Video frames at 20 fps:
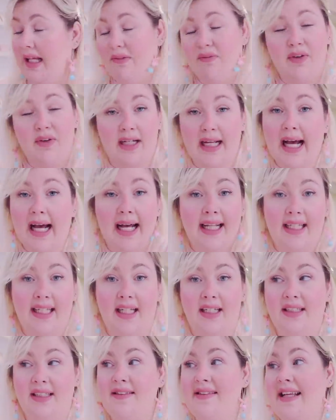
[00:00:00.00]

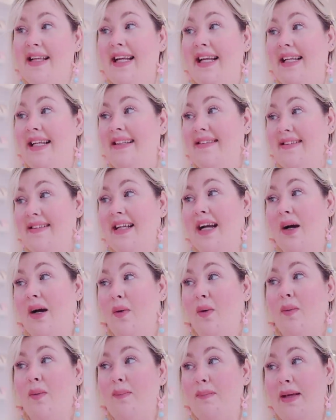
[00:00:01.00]
regardless, it is
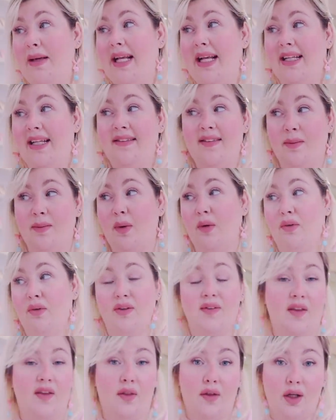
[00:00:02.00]
now May tomorrow.
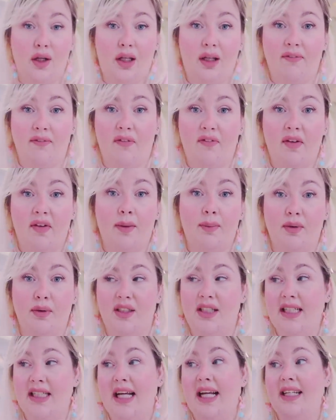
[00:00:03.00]
It's the 30th of April
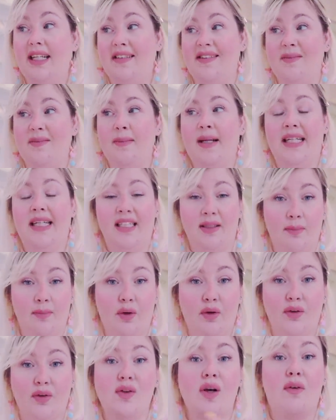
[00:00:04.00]
today and it's May
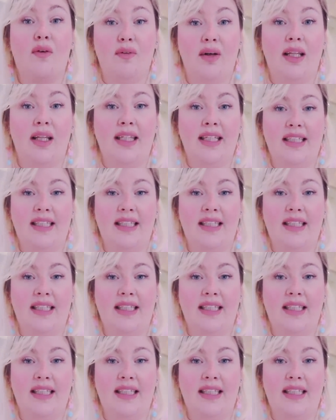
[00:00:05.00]
tomorrow. So I really